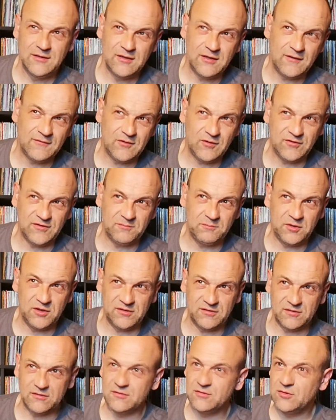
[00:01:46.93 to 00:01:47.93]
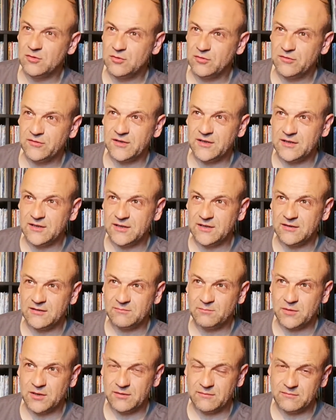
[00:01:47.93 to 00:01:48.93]
I've got some Yusir and Dor CDs,
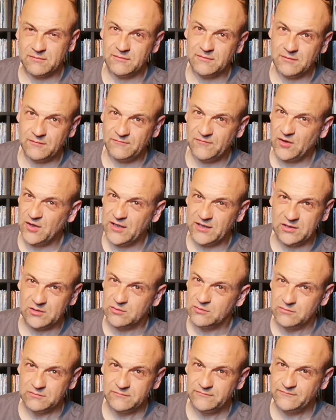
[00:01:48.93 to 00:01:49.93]
but vinyl,